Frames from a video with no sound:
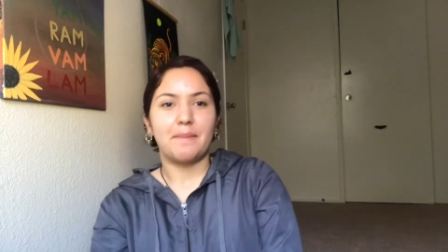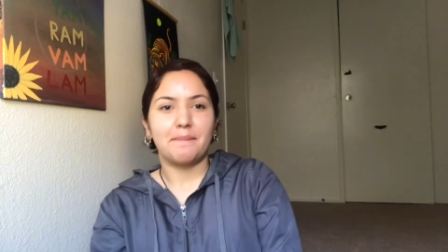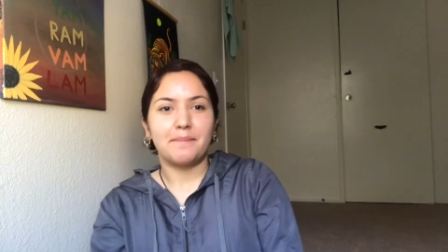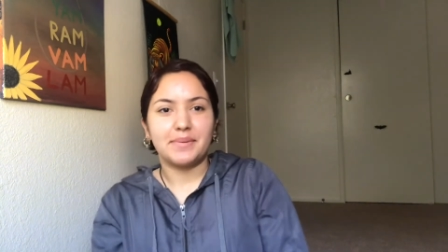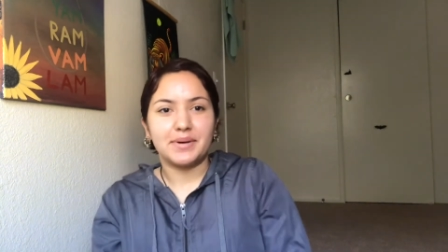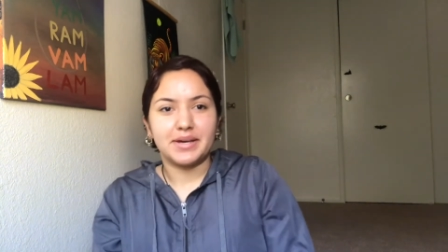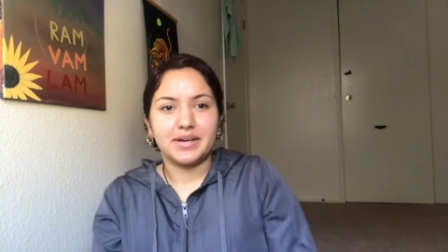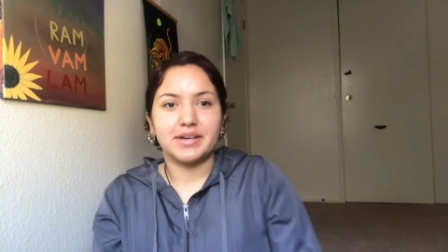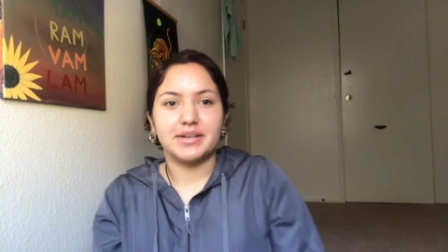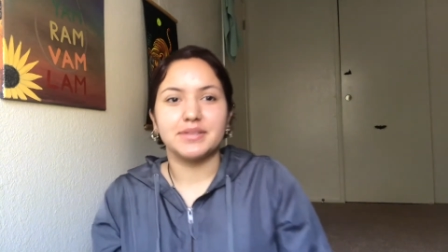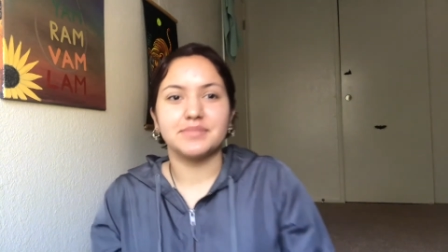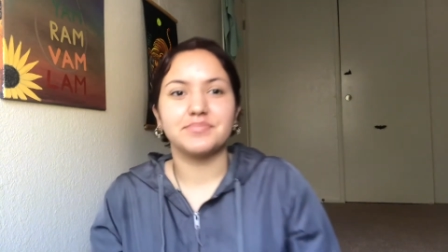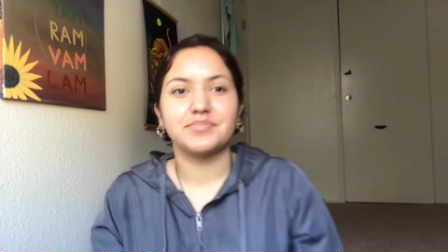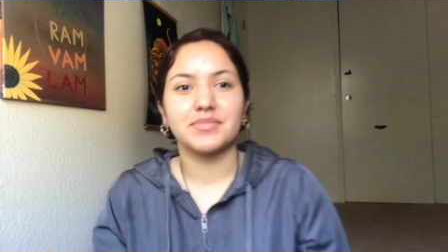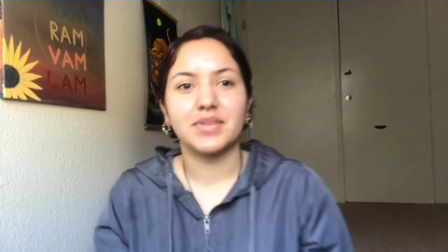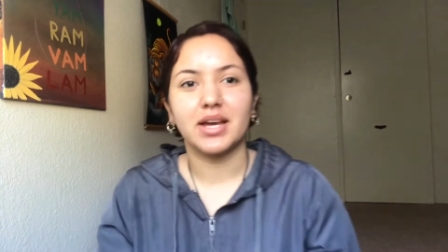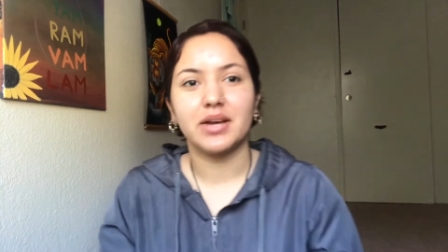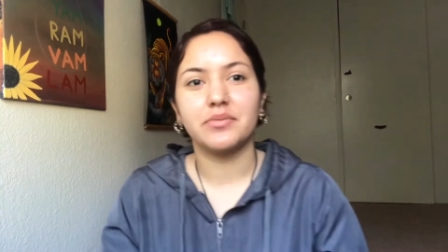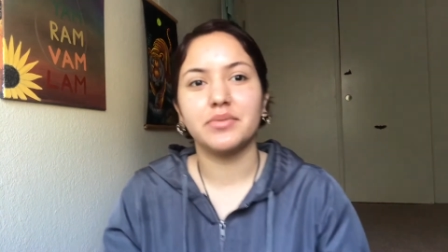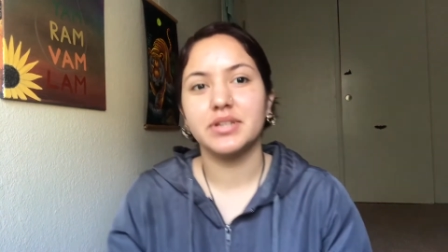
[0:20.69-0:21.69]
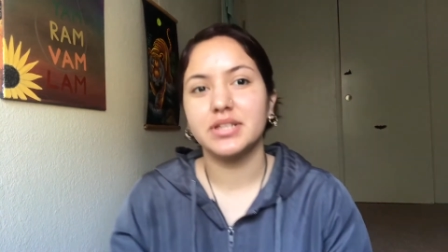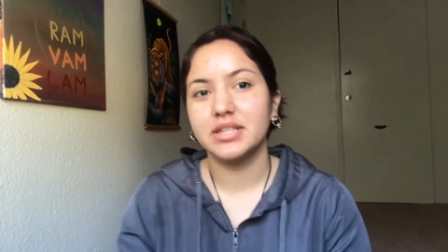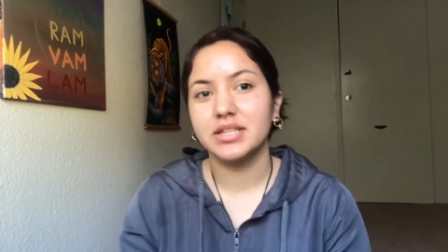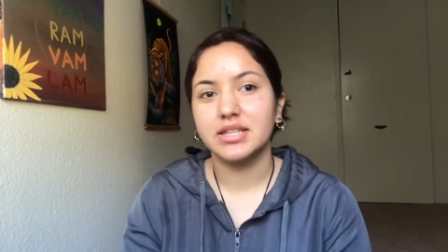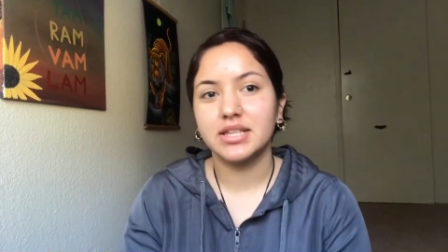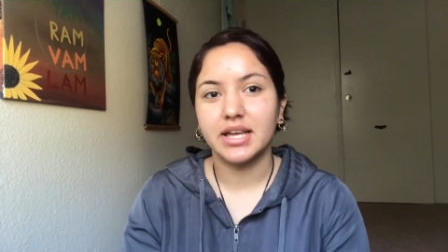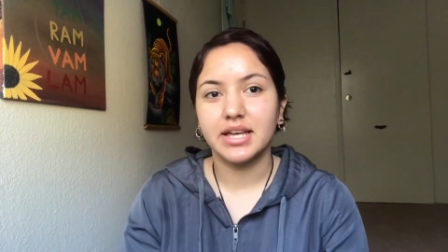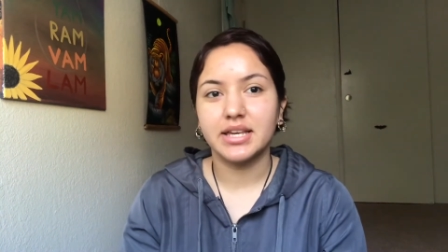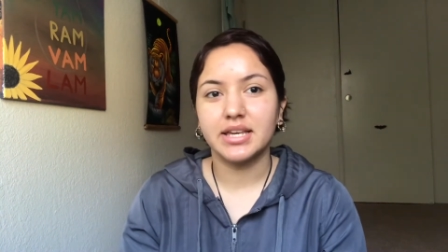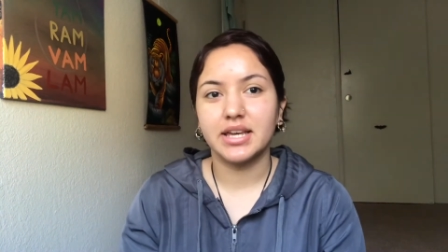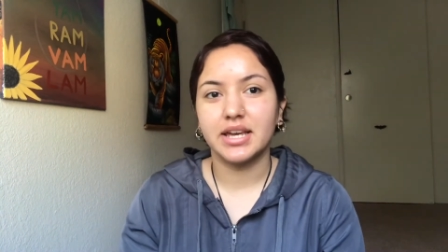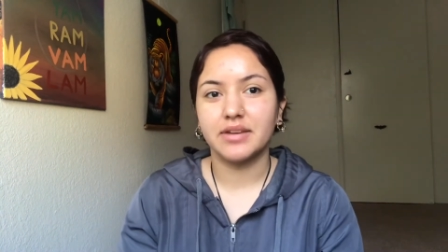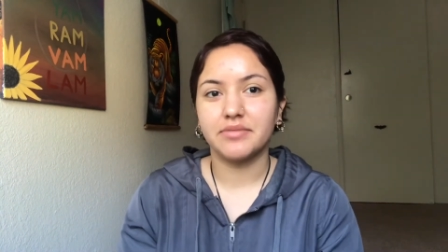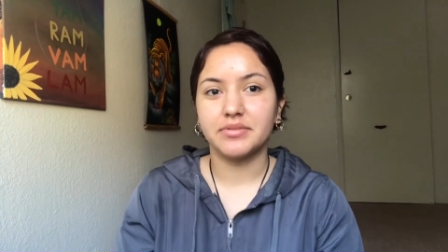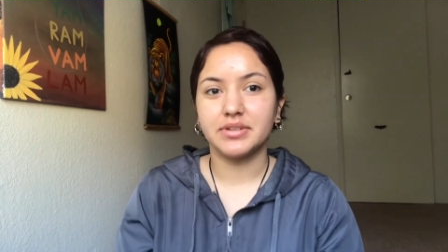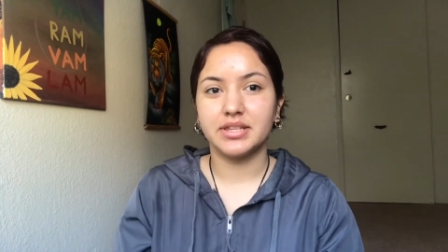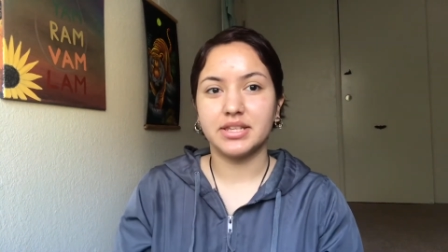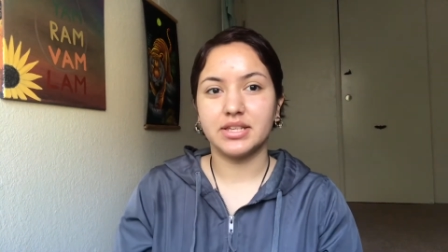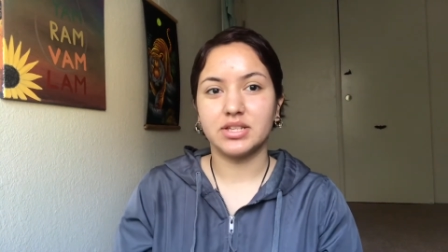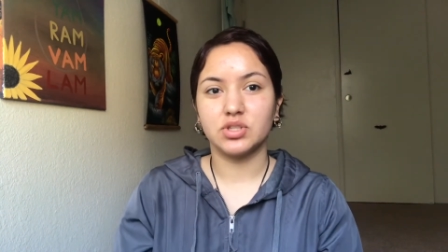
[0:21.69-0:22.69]
But I really like it, I
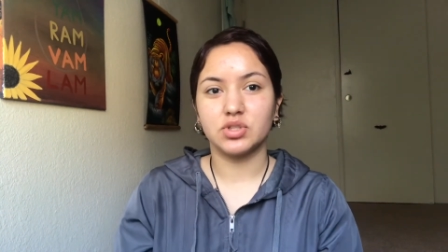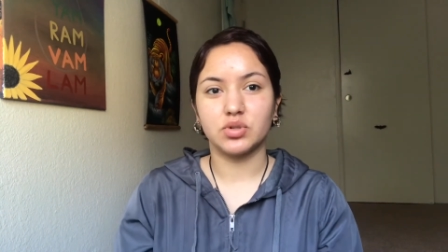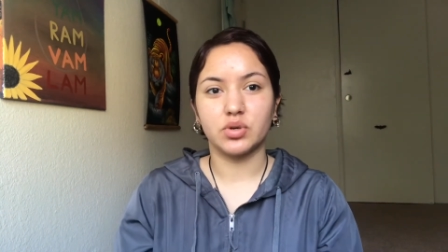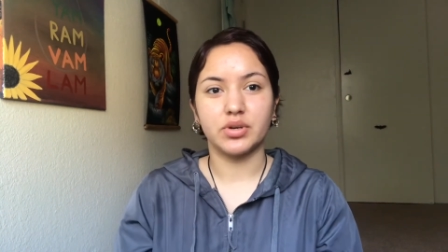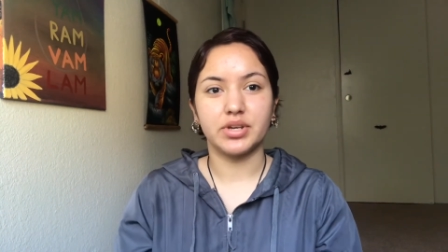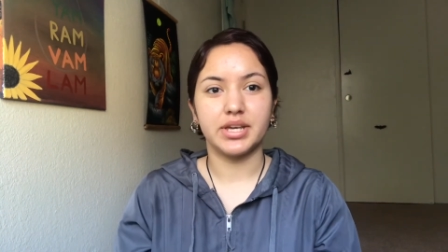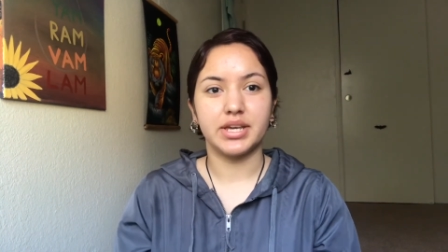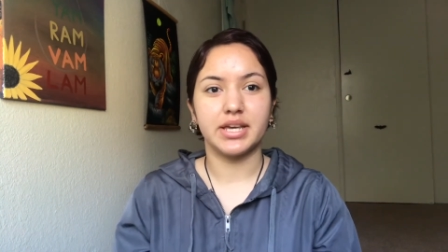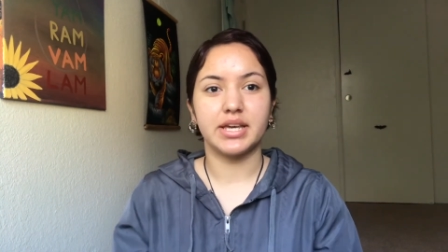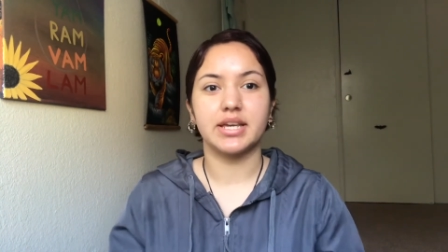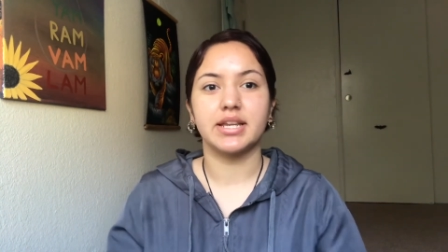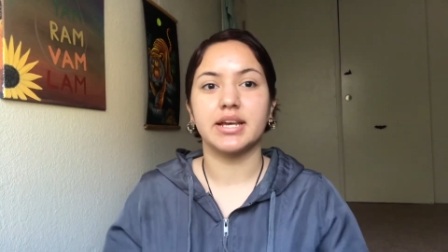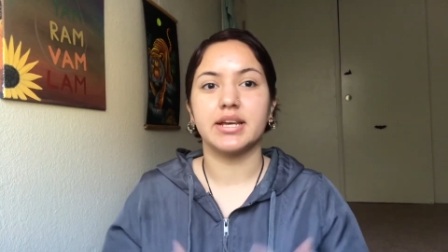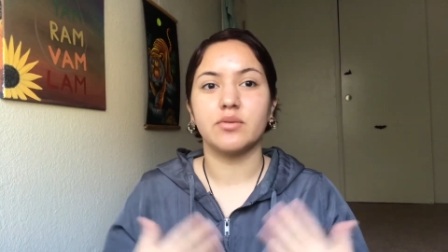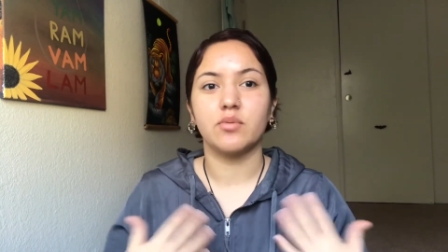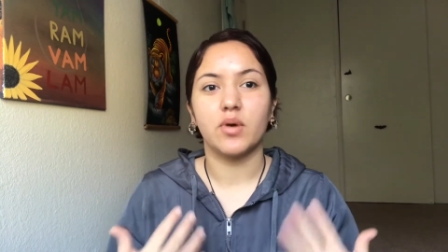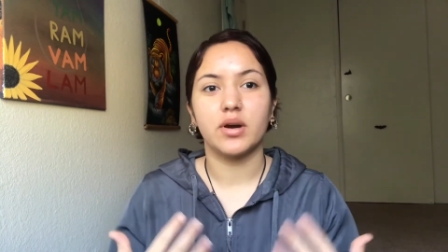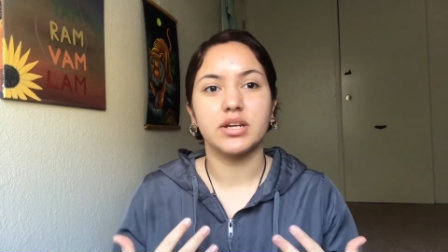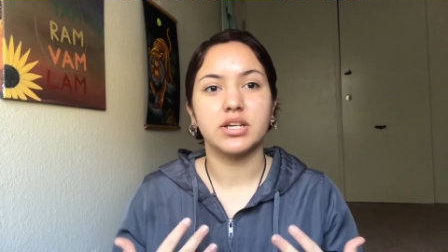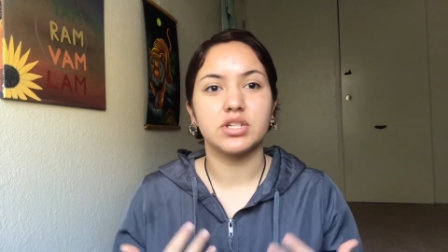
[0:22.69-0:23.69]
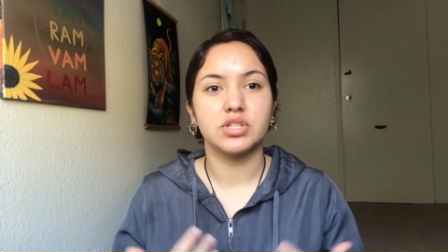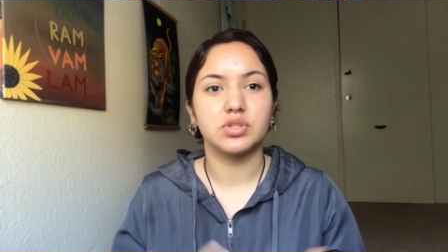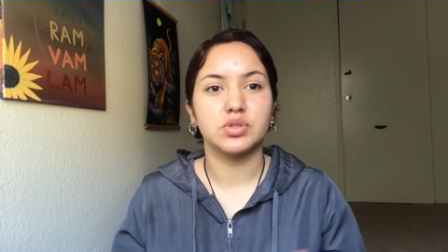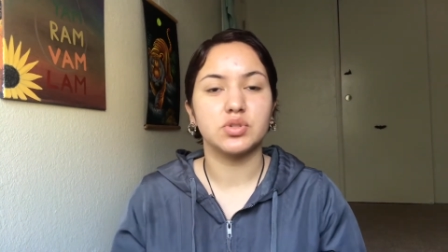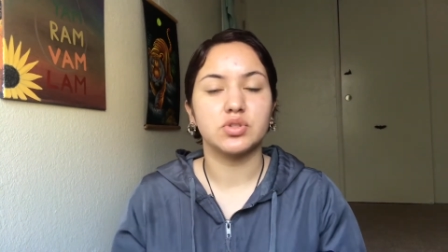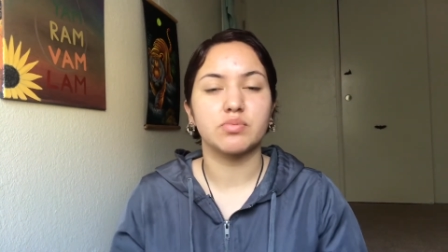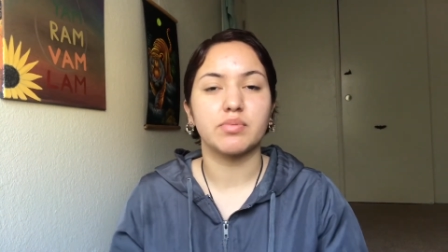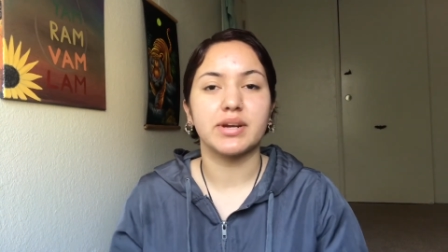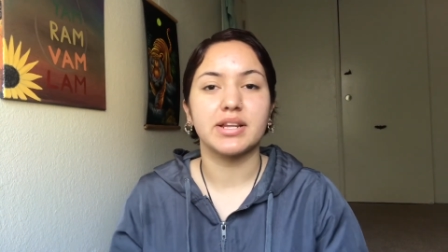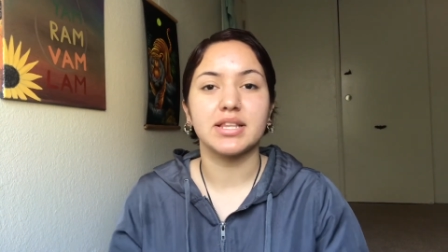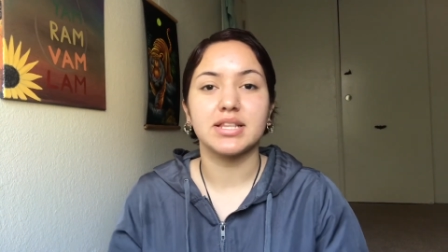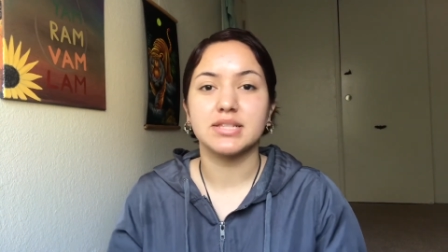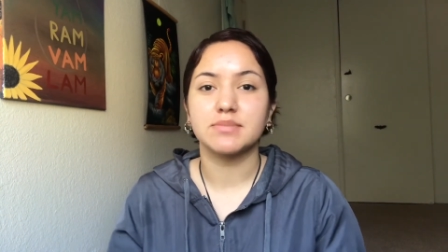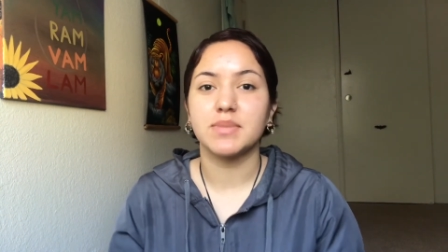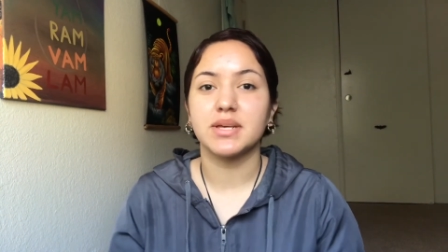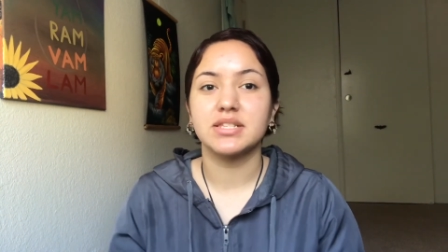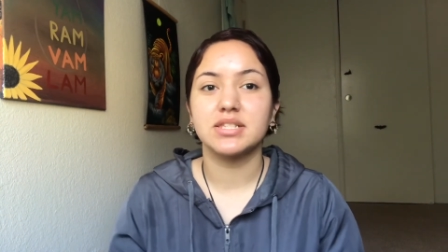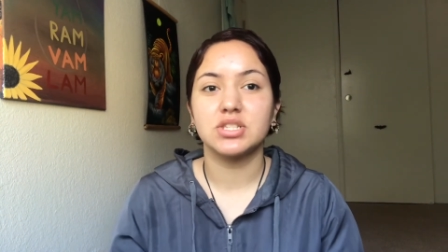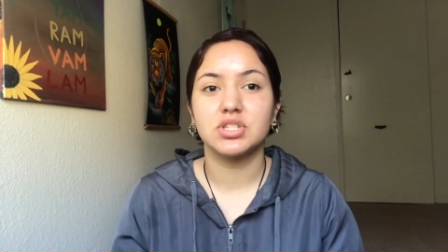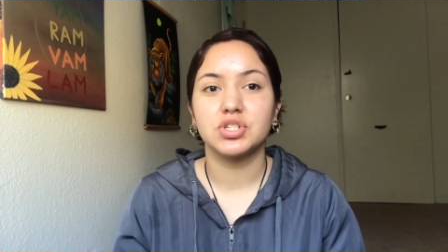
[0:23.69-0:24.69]
really enjoy it, and I wanted to spread this
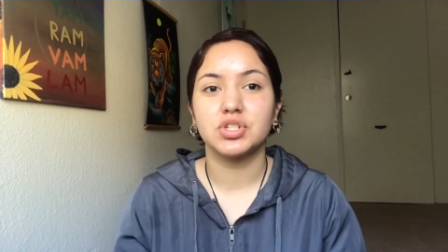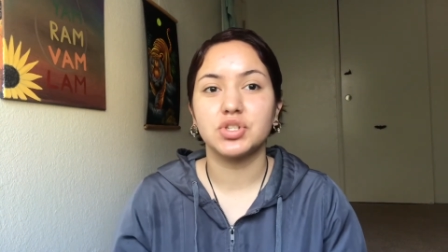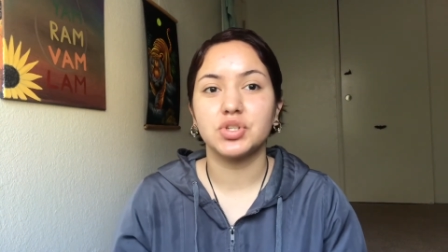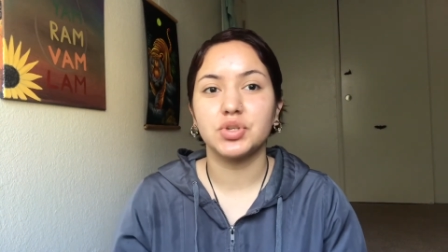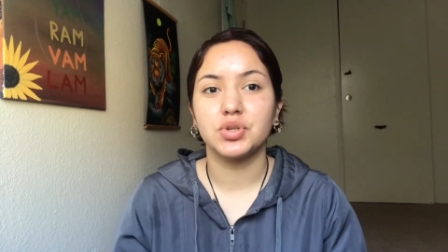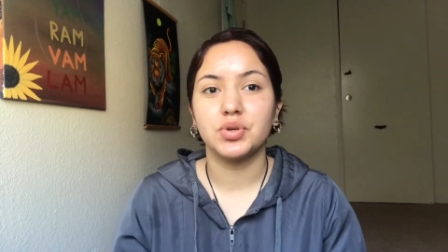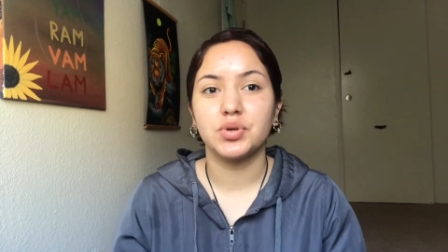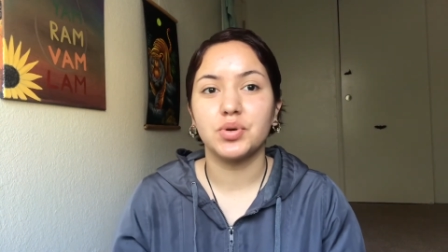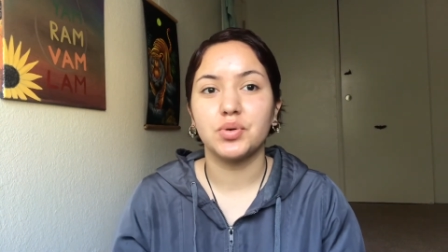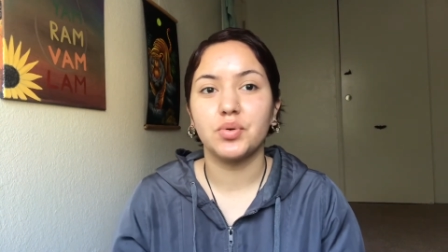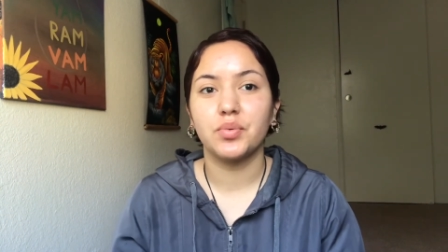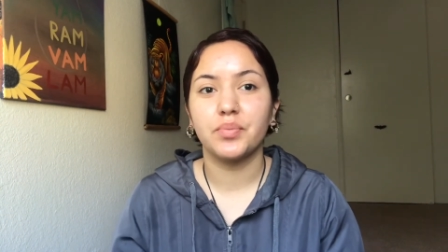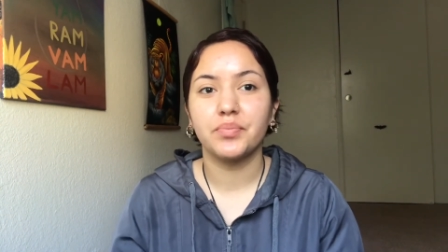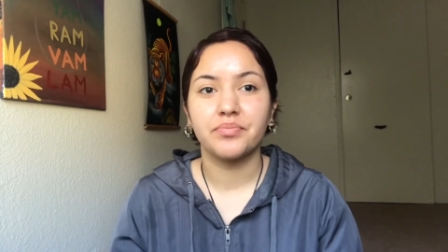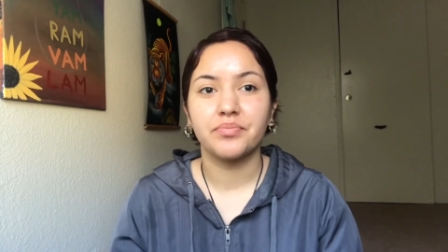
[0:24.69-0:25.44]
message to you.